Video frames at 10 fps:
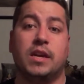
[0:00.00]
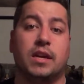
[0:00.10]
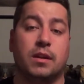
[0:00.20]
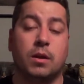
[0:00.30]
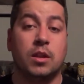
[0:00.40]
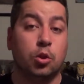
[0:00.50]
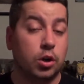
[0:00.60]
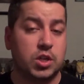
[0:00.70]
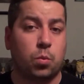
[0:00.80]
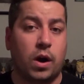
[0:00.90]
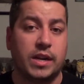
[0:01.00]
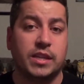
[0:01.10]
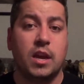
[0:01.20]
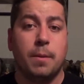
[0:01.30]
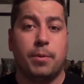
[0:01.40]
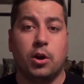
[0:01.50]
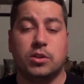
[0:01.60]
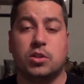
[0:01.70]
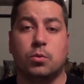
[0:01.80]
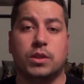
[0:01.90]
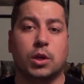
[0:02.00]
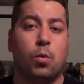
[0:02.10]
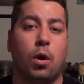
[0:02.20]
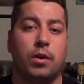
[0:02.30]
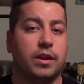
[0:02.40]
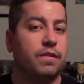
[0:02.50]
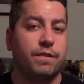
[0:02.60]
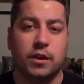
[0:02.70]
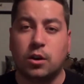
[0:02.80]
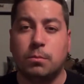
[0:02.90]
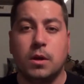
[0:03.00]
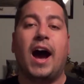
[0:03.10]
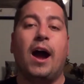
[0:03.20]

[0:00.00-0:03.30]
Uh, in looks wise, but also with the quality of film.